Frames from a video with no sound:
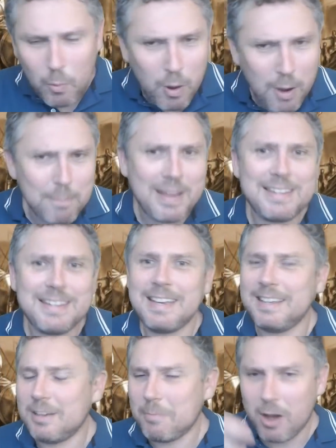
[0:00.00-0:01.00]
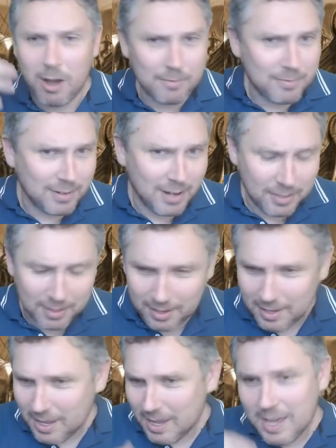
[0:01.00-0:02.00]
one petty kingdom after another,
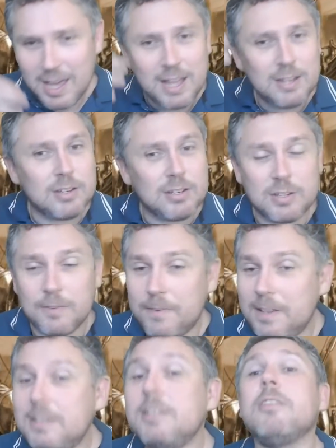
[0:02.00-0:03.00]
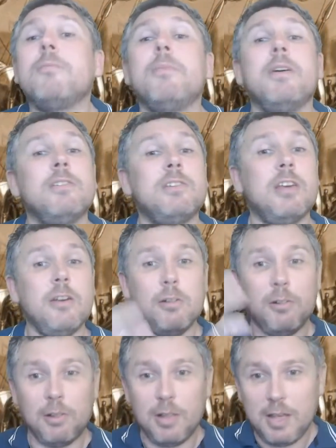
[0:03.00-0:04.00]
just defeating them
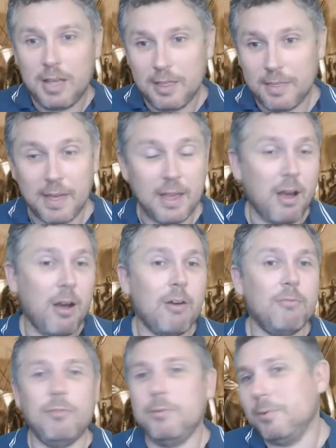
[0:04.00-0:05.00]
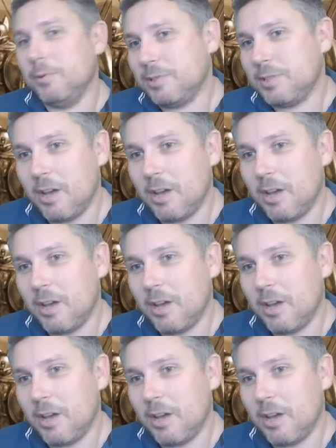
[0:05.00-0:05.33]
until they are rulers